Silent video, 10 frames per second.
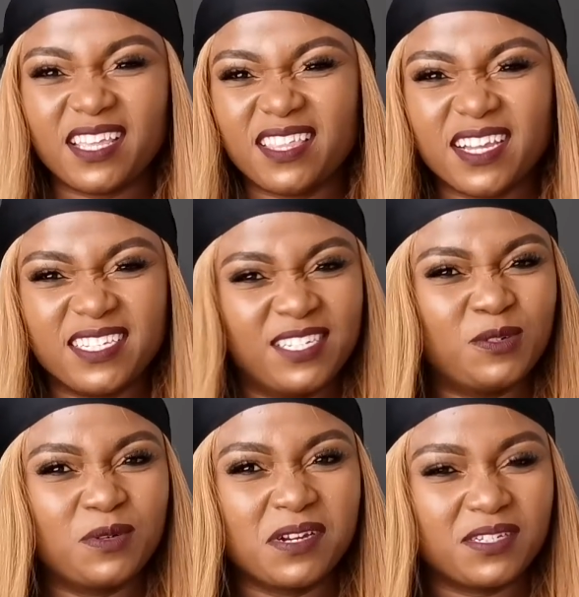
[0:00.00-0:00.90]
I think I
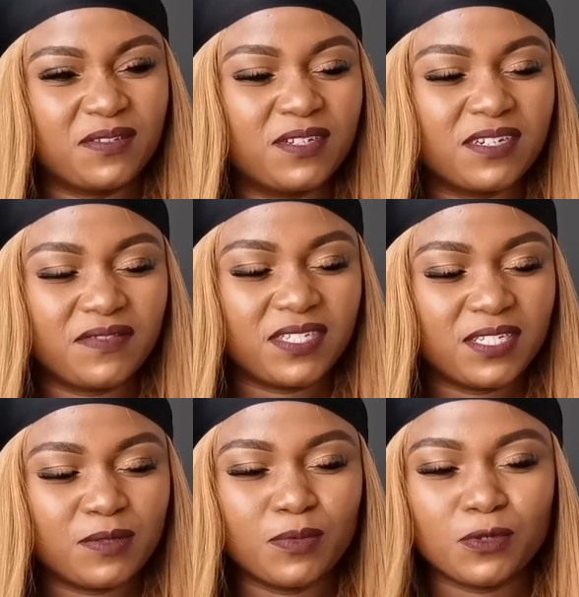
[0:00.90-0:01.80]
tend to
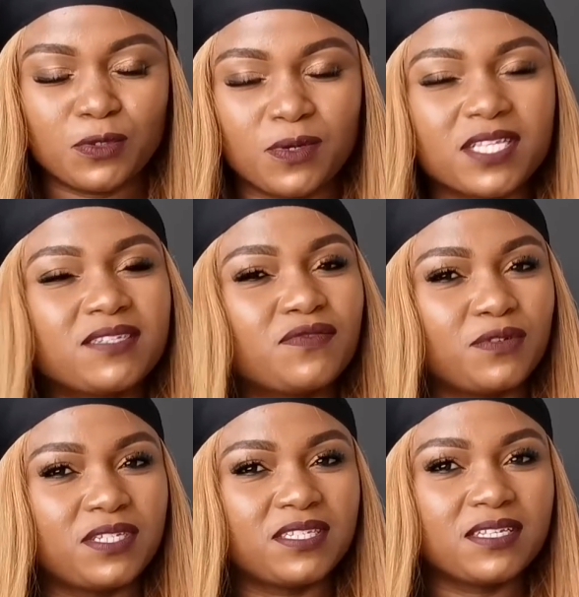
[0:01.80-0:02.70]
gravitate more towards
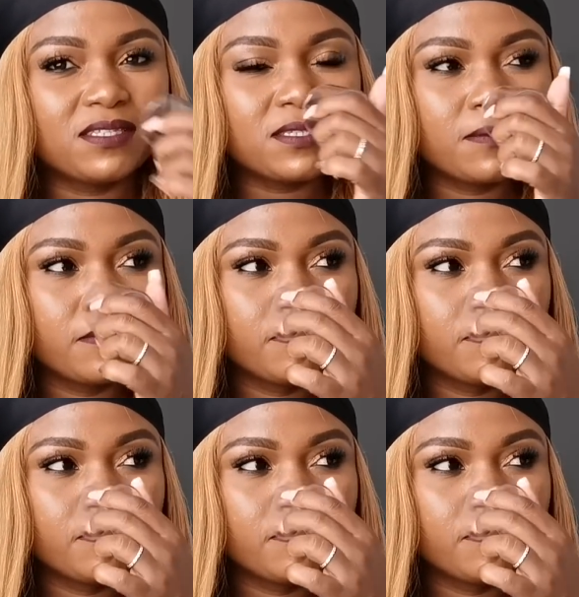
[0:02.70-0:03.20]
fruity scents.